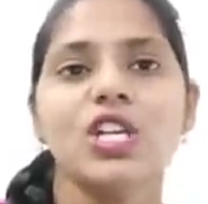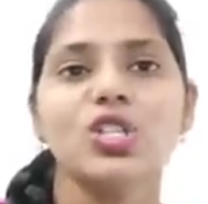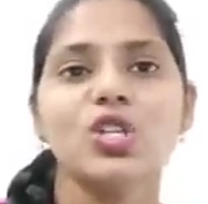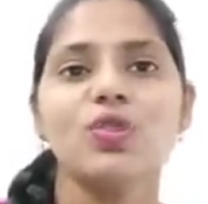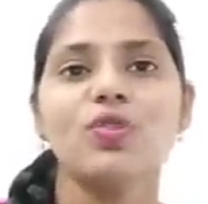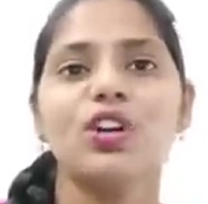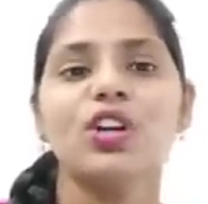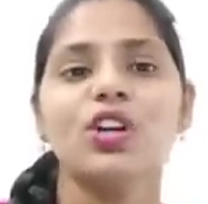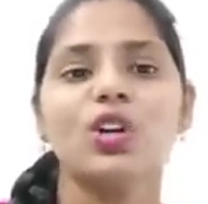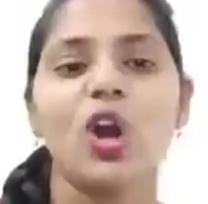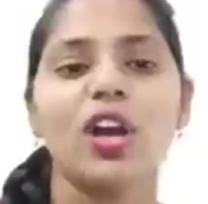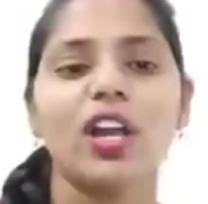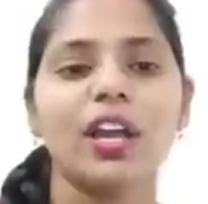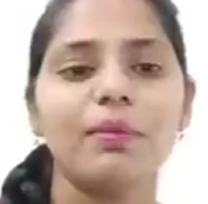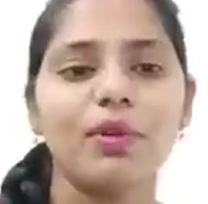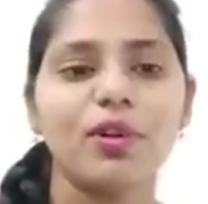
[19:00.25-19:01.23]
So we
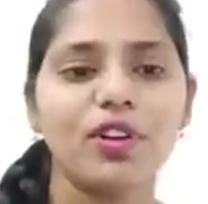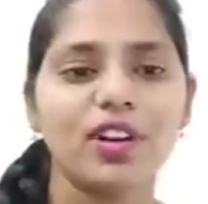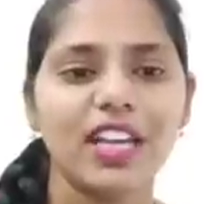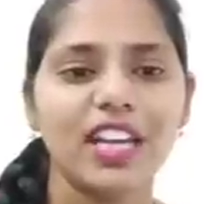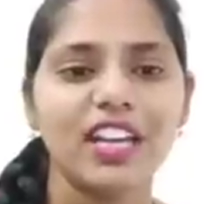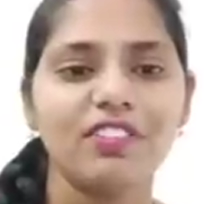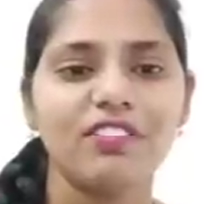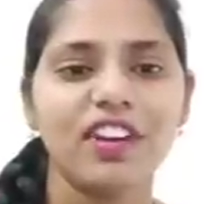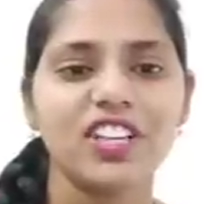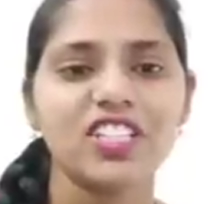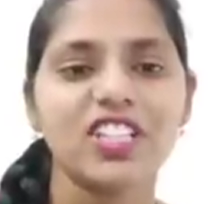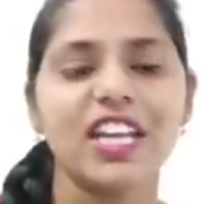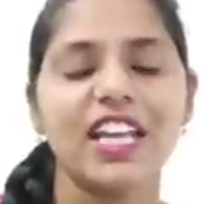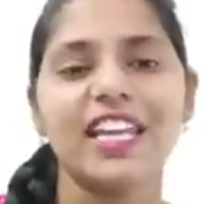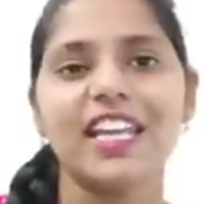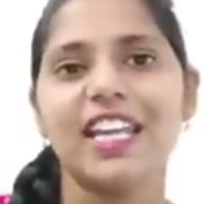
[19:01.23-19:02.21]
talk about
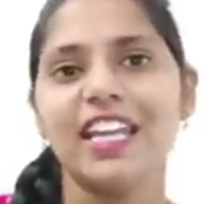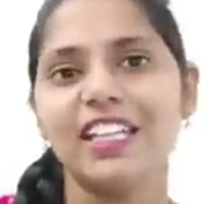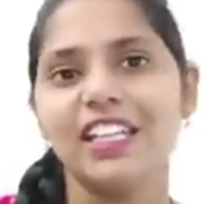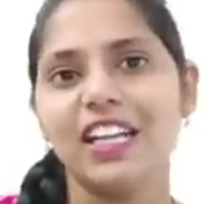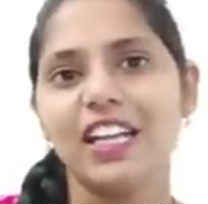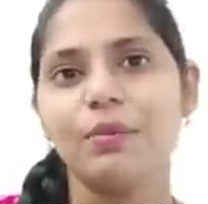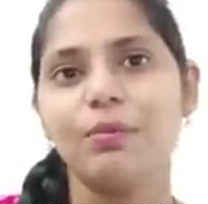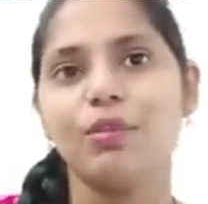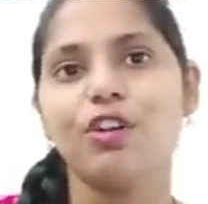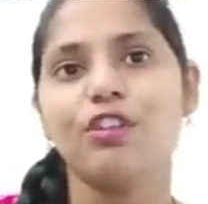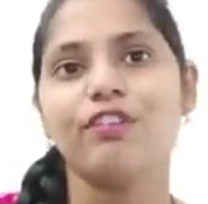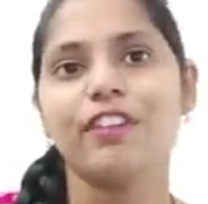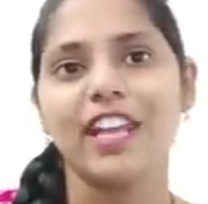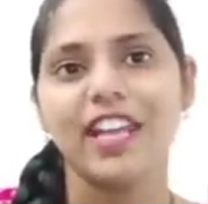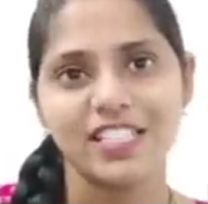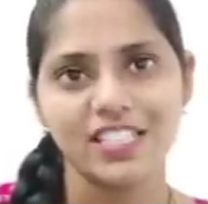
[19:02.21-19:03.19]
reinfection again the number
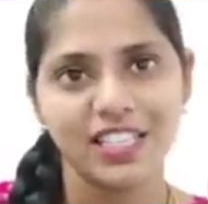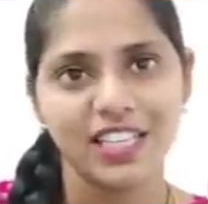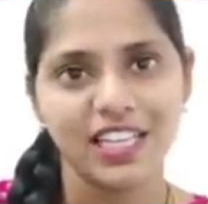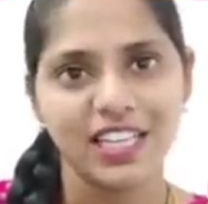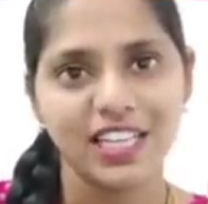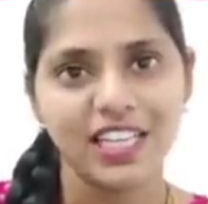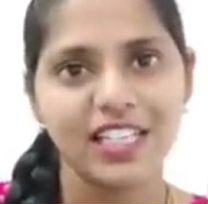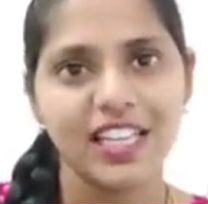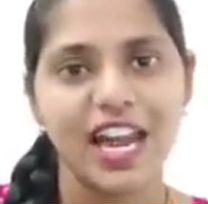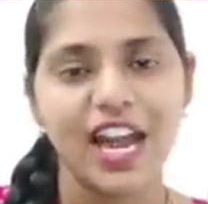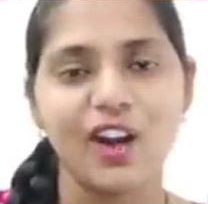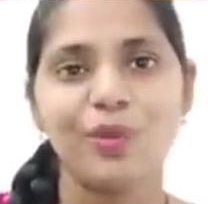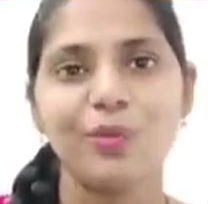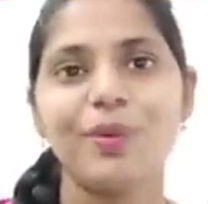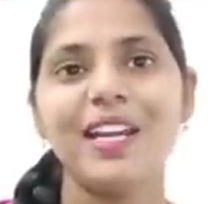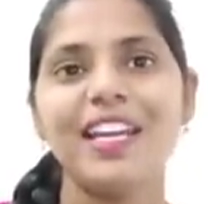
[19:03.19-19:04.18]
of cases in India they
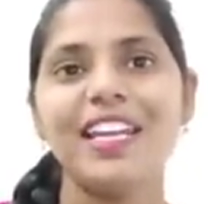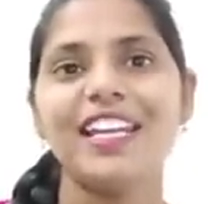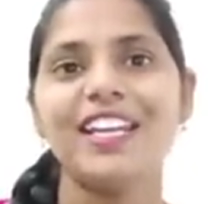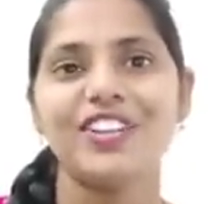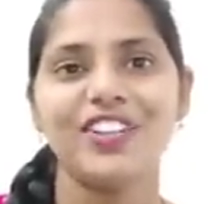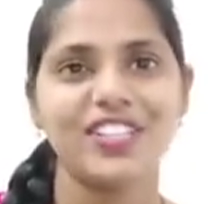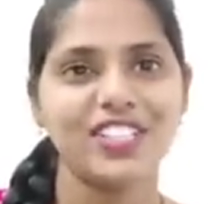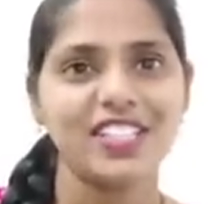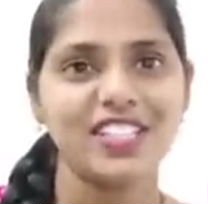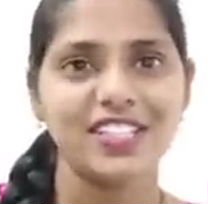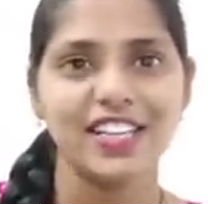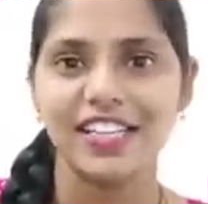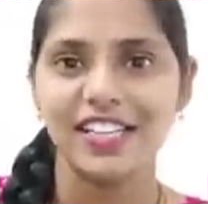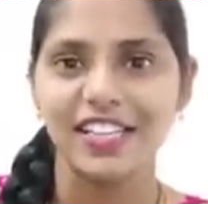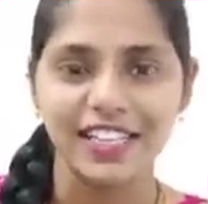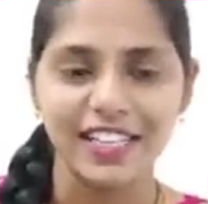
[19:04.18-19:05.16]
have been increasing
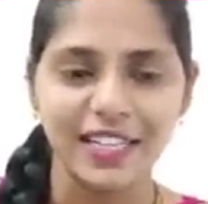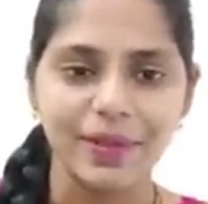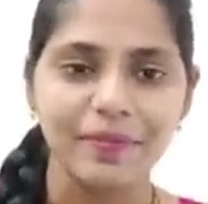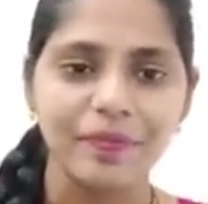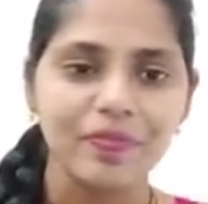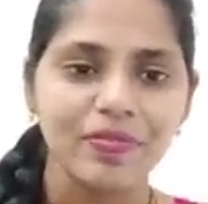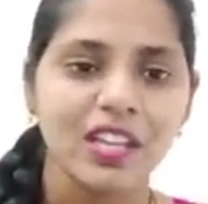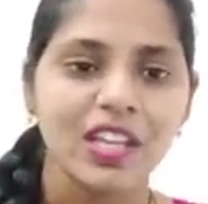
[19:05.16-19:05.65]
steadily.